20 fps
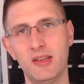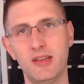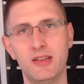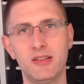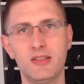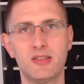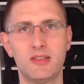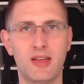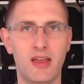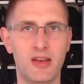
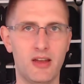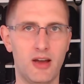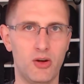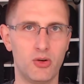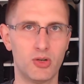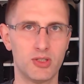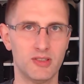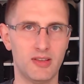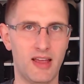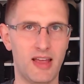He's 10
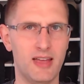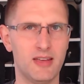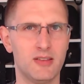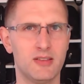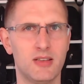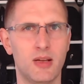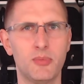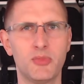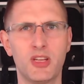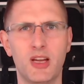hours ahead.
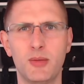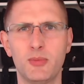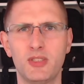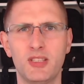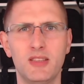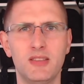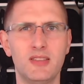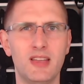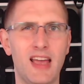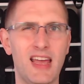Sometimes
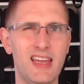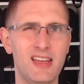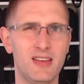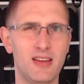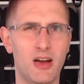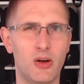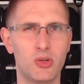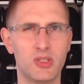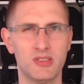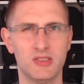he's 8
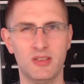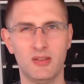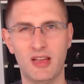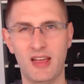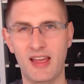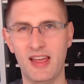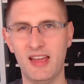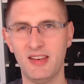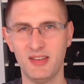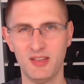hours
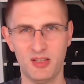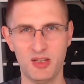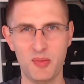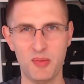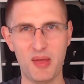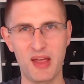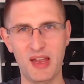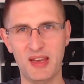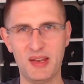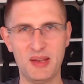ahead,
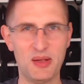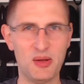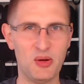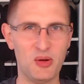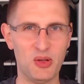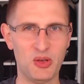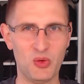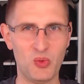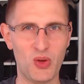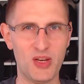depending
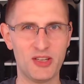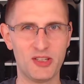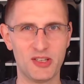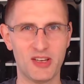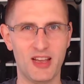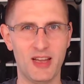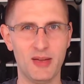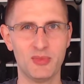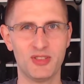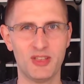on
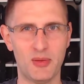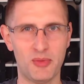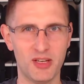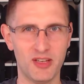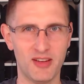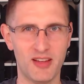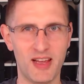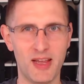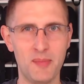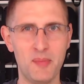wintertime,
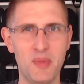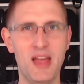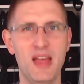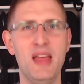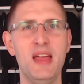summertime.